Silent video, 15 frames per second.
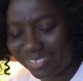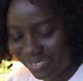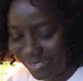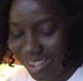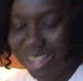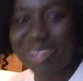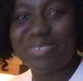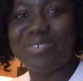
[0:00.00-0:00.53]

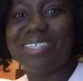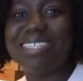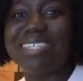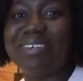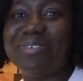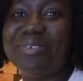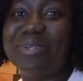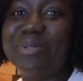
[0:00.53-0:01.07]
Wow,
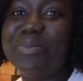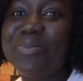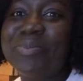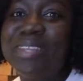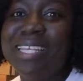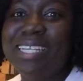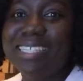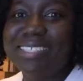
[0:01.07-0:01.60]
wonderful.
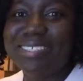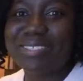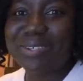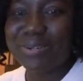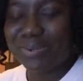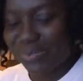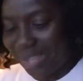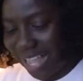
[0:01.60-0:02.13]

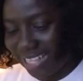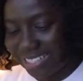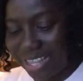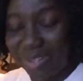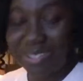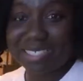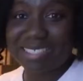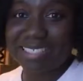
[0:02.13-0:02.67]
So as
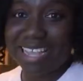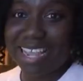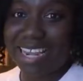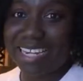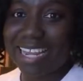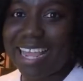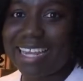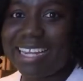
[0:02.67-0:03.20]
I was
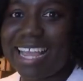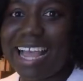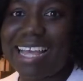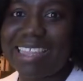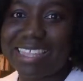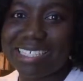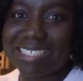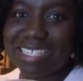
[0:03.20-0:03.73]
saying earlier,
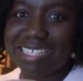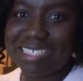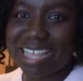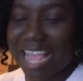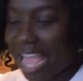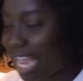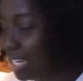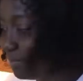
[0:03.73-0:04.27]
this is a
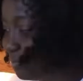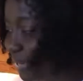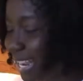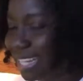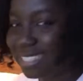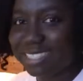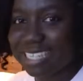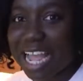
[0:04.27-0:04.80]
hand
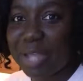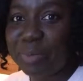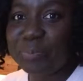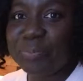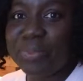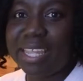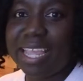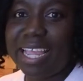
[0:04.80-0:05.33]
blender
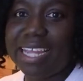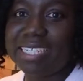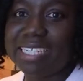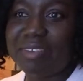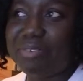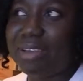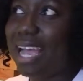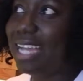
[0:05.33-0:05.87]
and
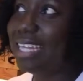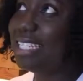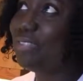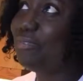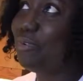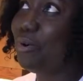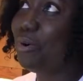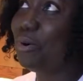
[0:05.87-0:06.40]
I've had it
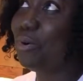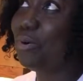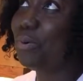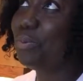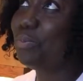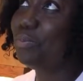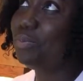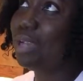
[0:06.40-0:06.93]

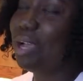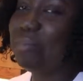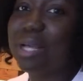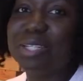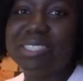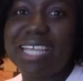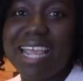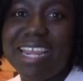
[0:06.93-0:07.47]
for
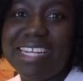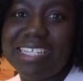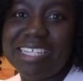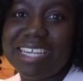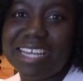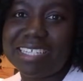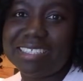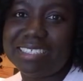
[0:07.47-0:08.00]
about 8
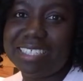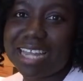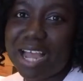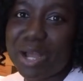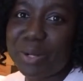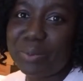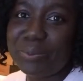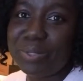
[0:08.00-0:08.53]
years
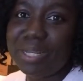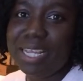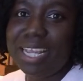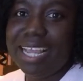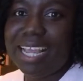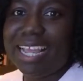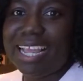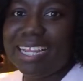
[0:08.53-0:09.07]
now,
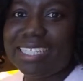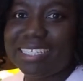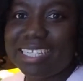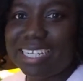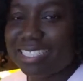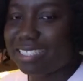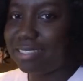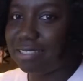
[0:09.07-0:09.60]
and
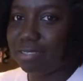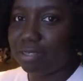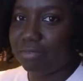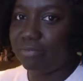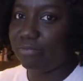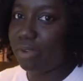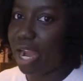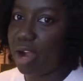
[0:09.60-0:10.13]
it's
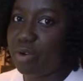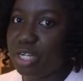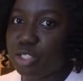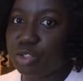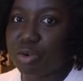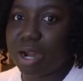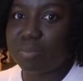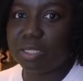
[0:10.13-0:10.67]
very
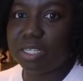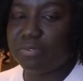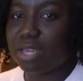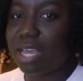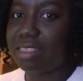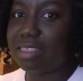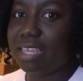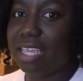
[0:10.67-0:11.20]
durable. If
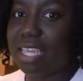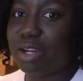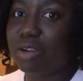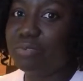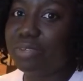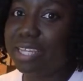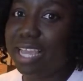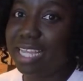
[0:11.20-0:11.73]
you are thinking
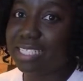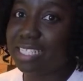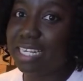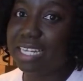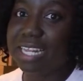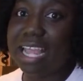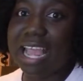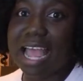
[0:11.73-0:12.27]
of
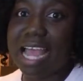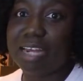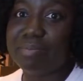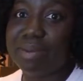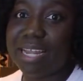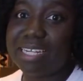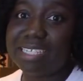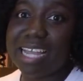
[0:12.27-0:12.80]
getting a
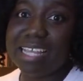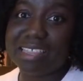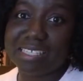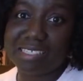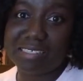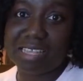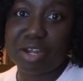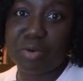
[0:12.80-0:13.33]
hand blender,
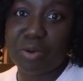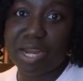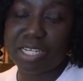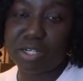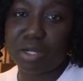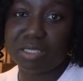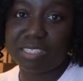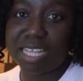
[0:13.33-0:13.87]
this is a
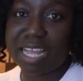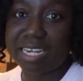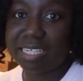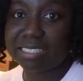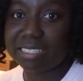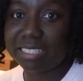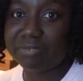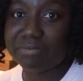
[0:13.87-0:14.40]
great
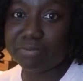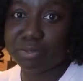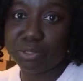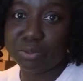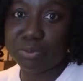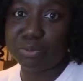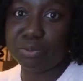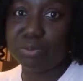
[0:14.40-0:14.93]
alternative
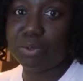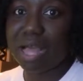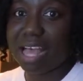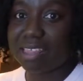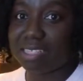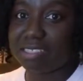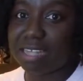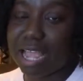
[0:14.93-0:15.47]
to
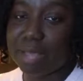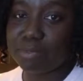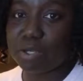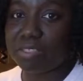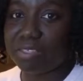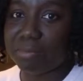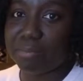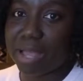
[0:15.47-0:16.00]
other types
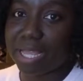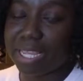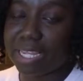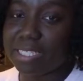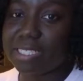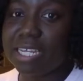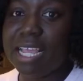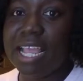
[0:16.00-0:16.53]
on the
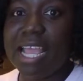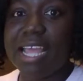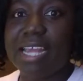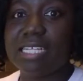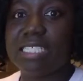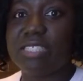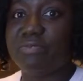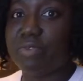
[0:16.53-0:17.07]
market,
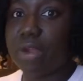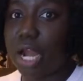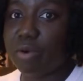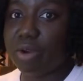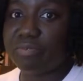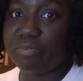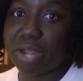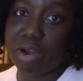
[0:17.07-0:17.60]
and it's
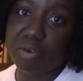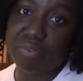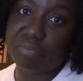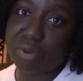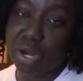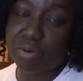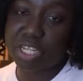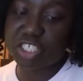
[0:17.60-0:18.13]
very, very,
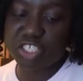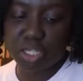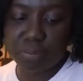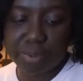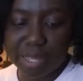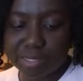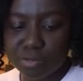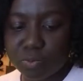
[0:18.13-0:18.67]
very
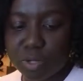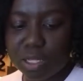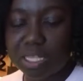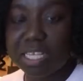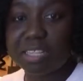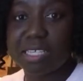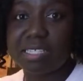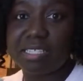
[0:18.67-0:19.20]
cheap as well.
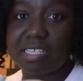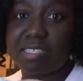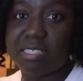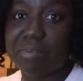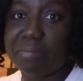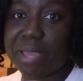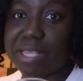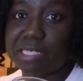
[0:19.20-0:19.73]
It is the
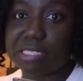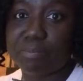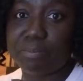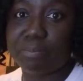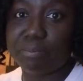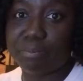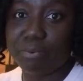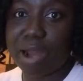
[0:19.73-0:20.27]
Siemens
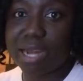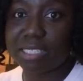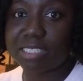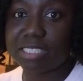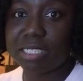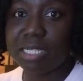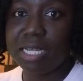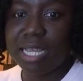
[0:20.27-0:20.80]

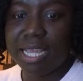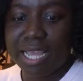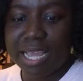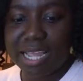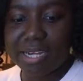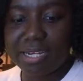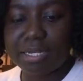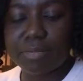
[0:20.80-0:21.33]
brand,
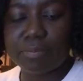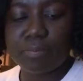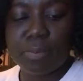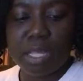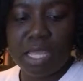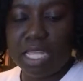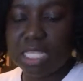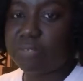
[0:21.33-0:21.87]
and
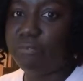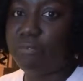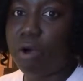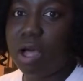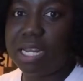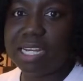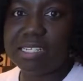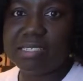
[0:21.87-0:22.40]
it's
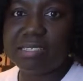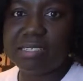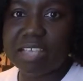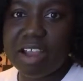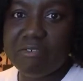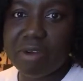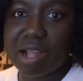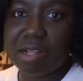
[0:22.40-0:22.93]
fallen
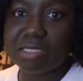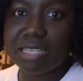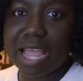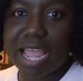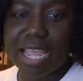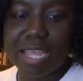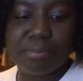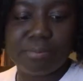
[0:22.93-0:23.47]
several
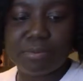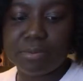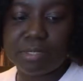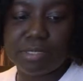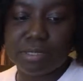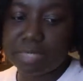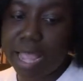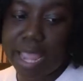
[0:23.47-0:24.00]

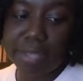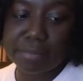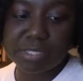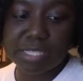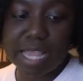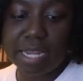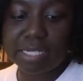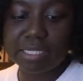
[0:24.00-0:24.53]
times,
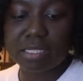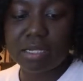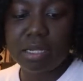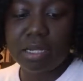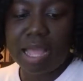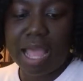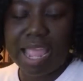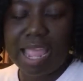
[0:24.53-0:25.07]
and
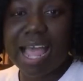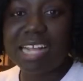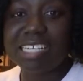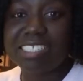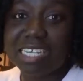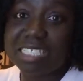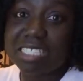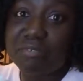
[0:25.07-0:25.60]
I
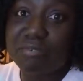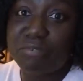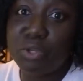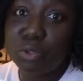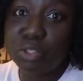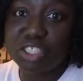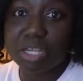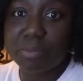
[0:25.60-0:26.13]
had just a
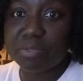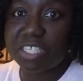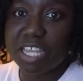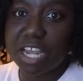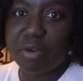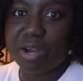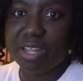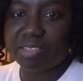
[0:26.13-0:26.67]
few chips
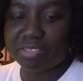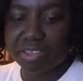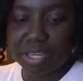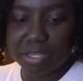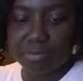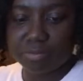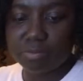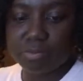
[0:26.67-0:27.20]
here and
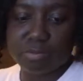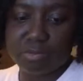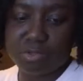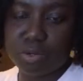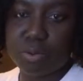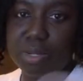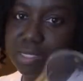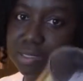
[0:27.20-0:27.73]
there.
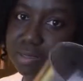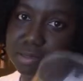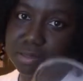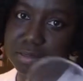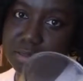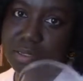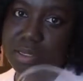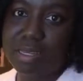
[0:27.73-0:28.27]
So it's
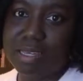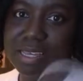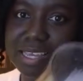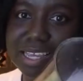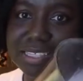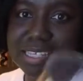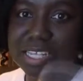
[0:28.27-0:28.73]
a